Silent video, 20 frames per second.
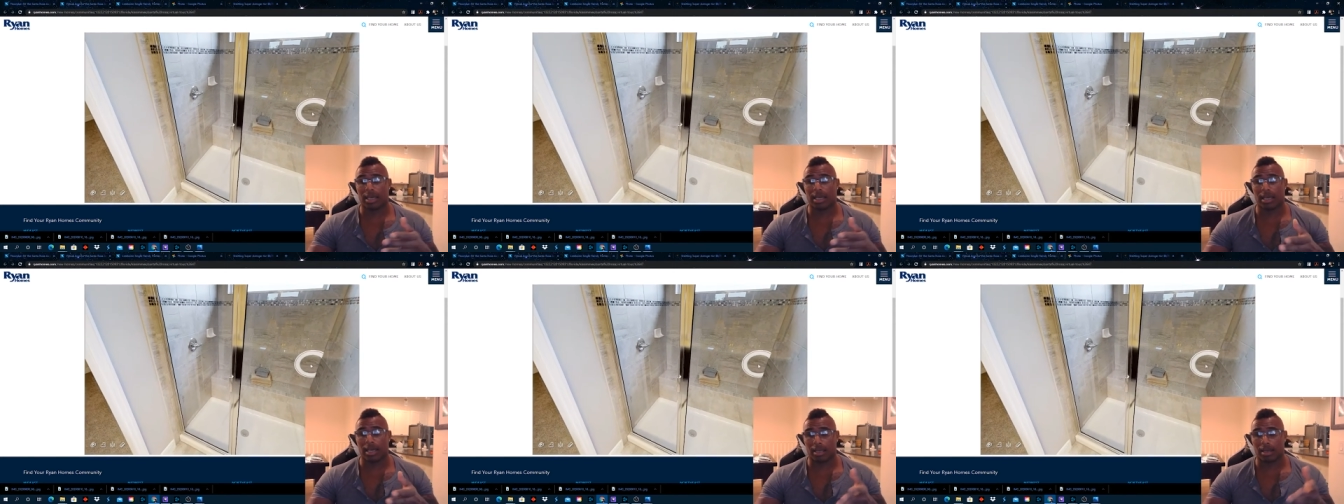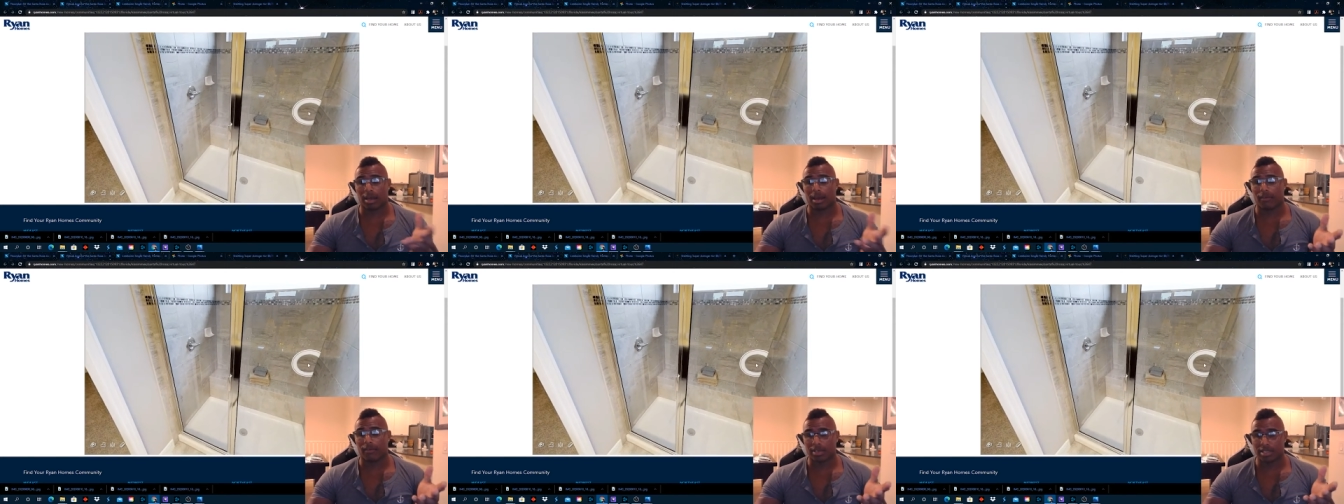and
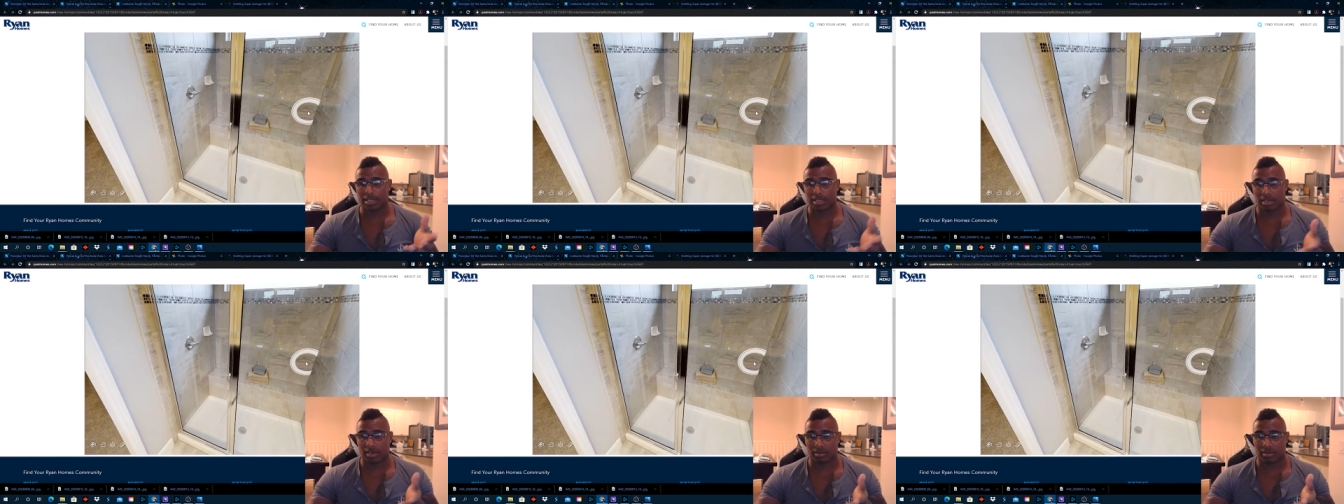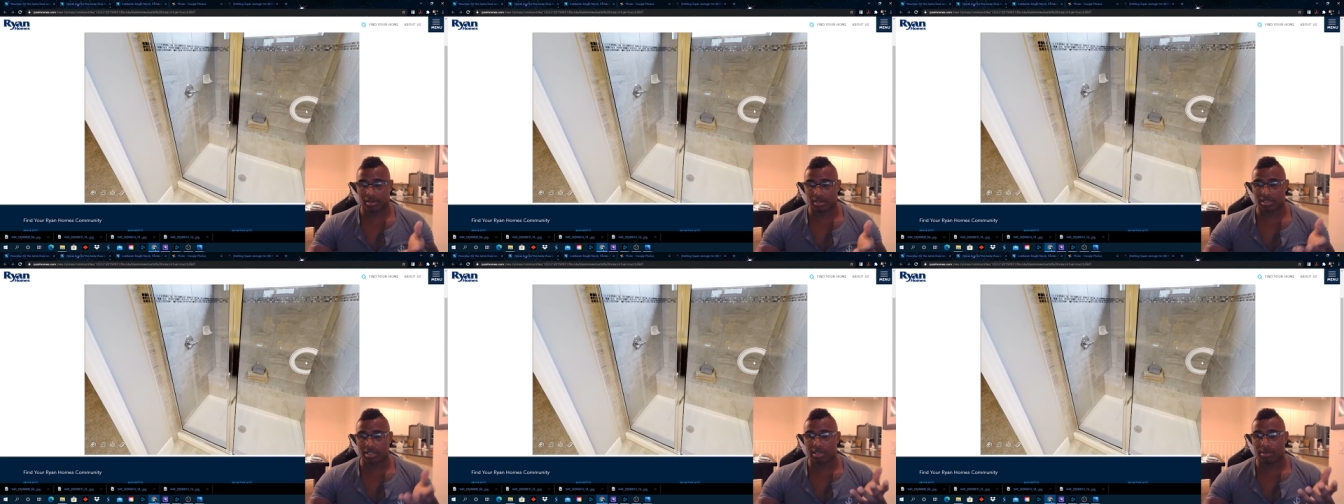obviously
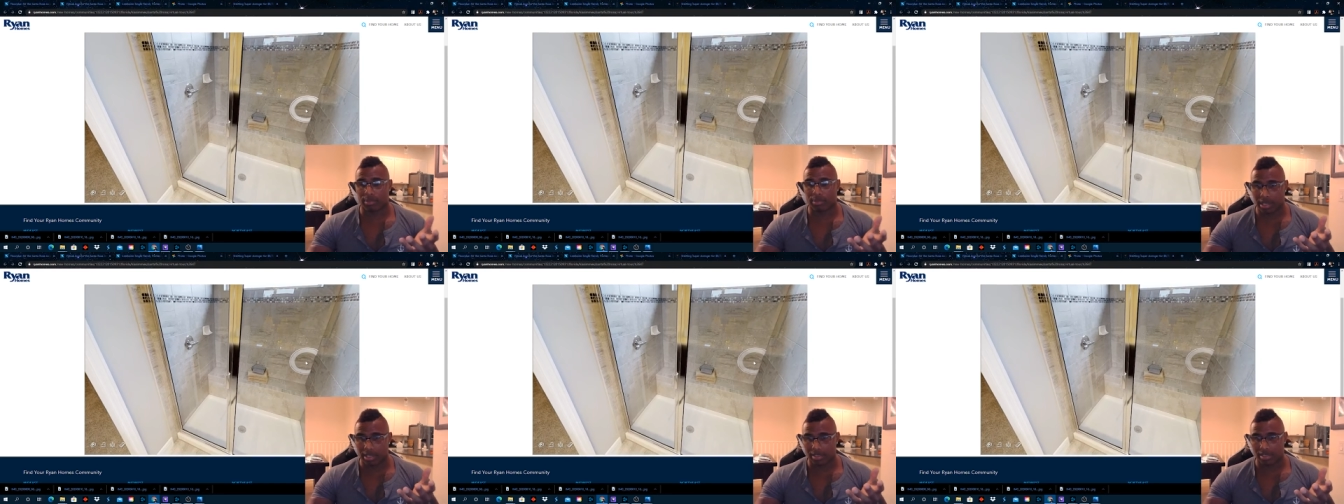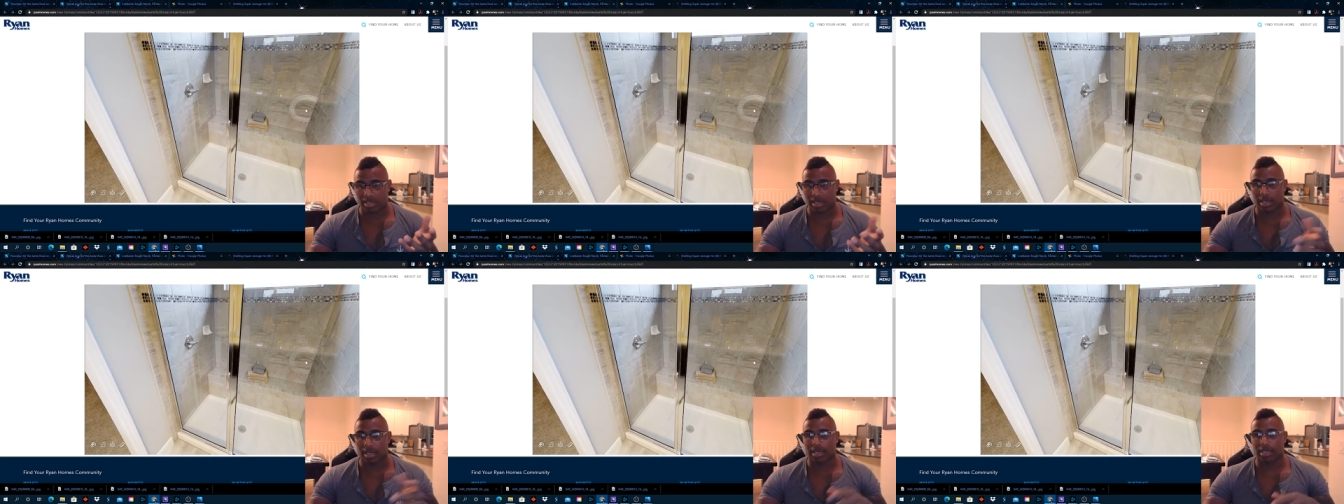increase the bench
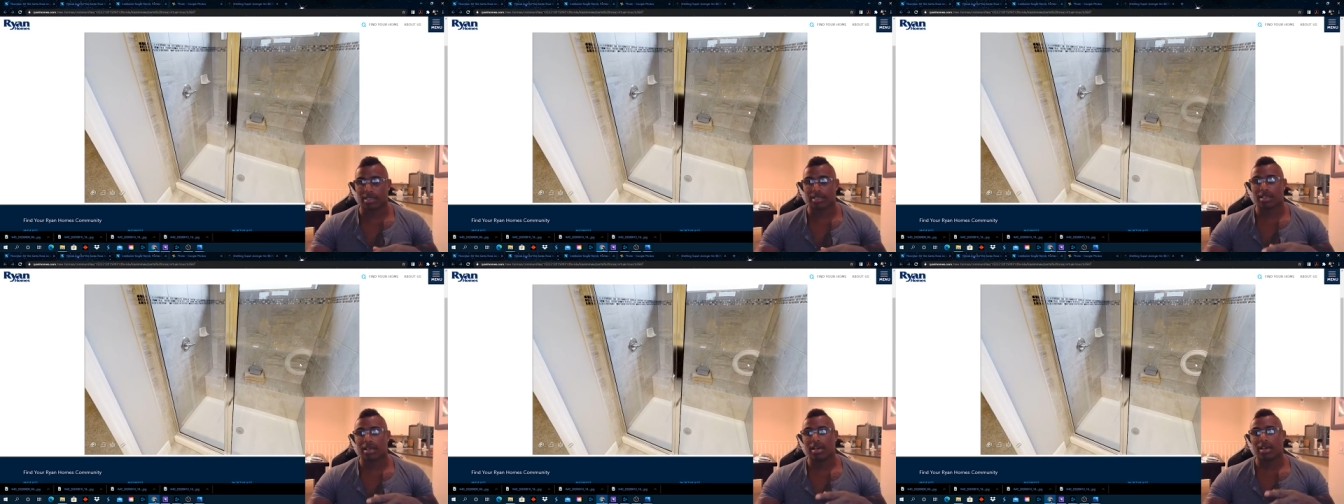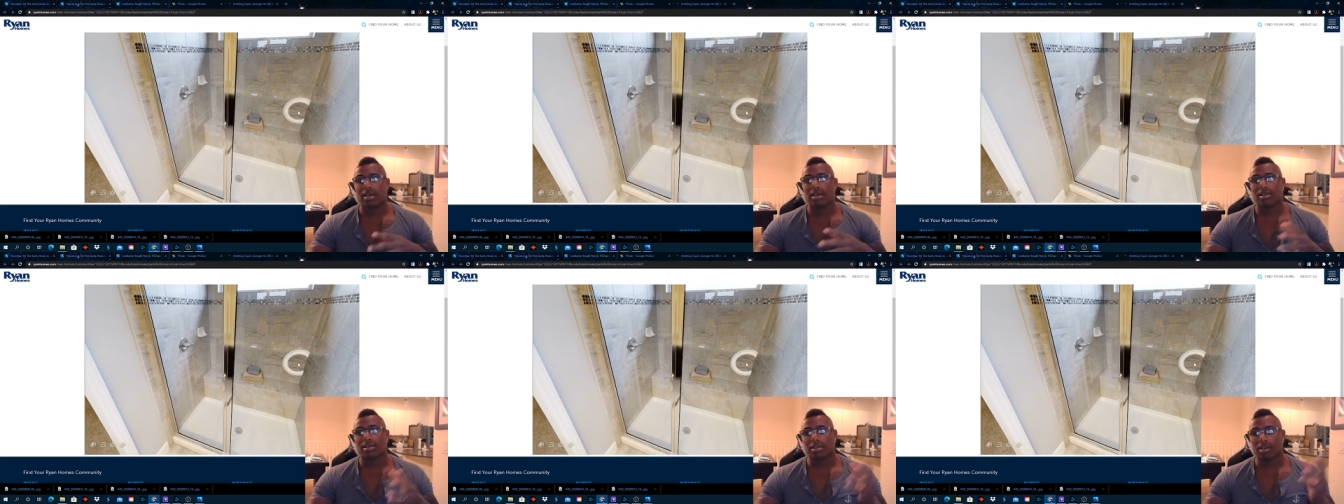size
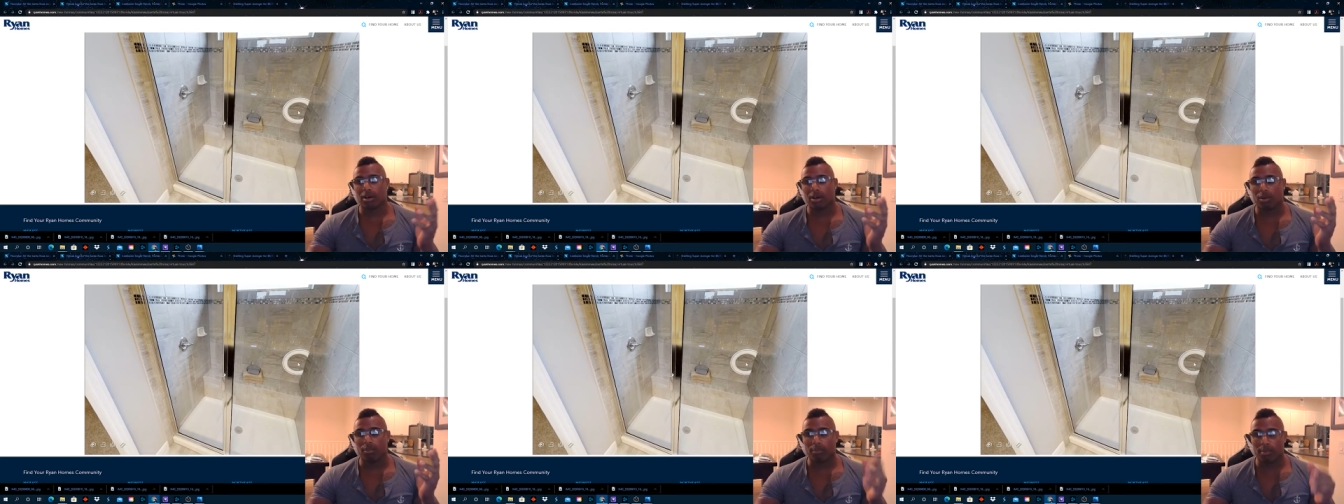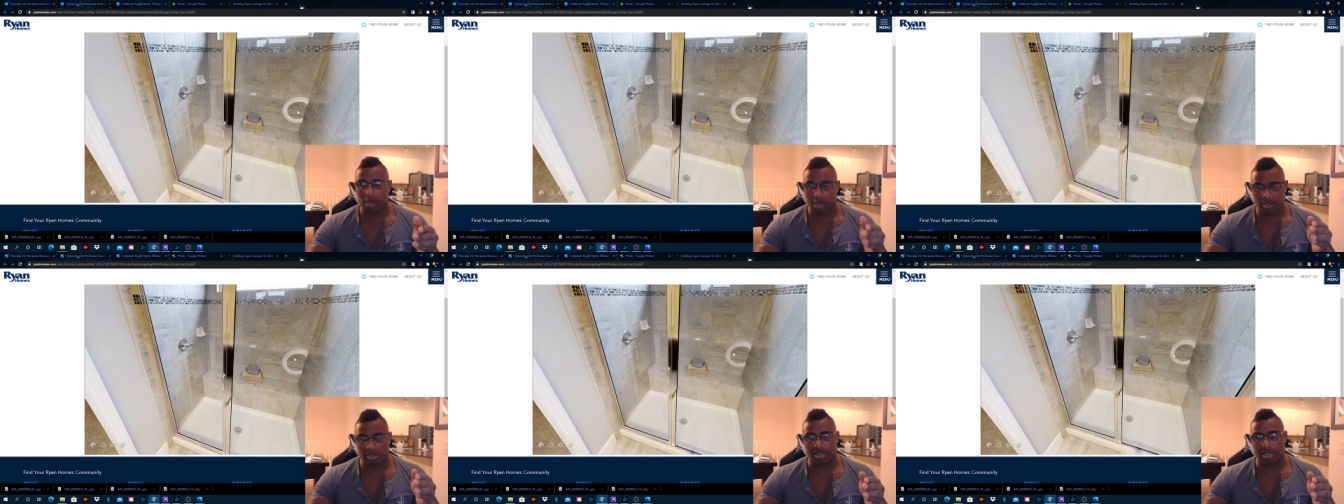so
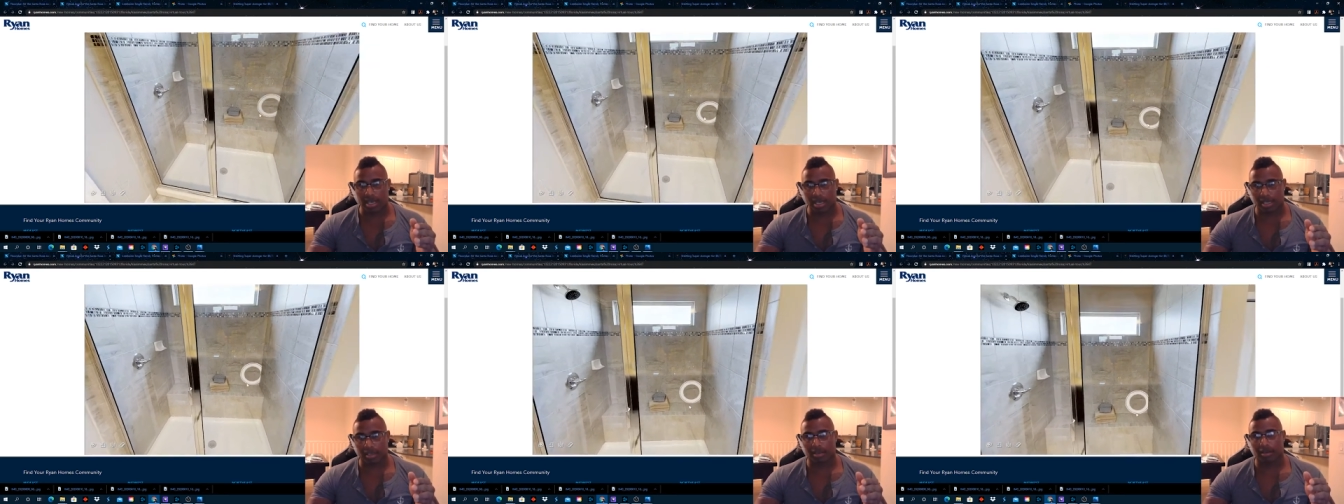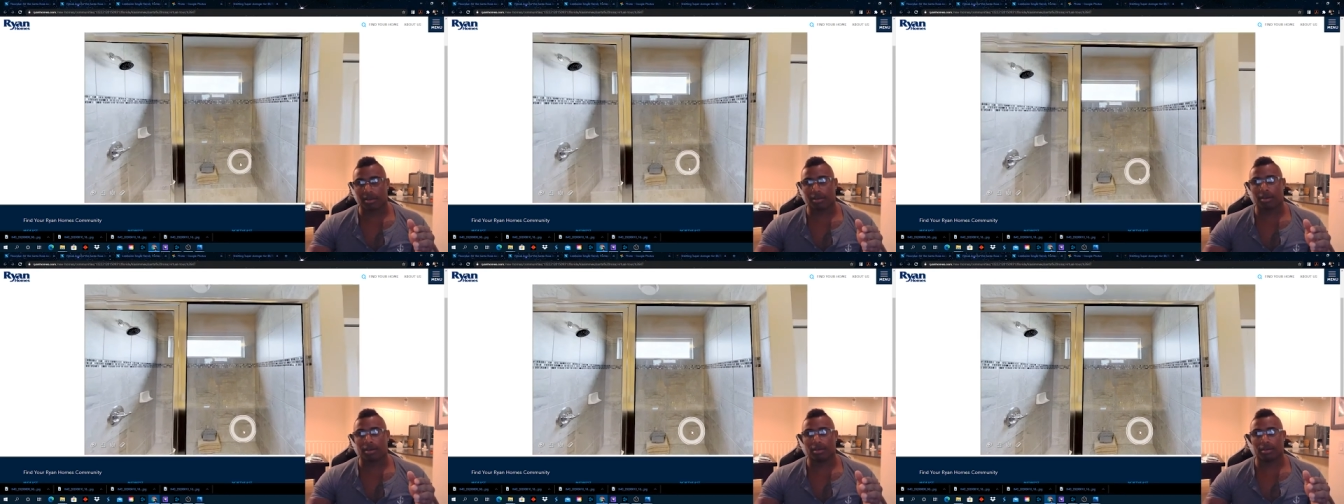most likely,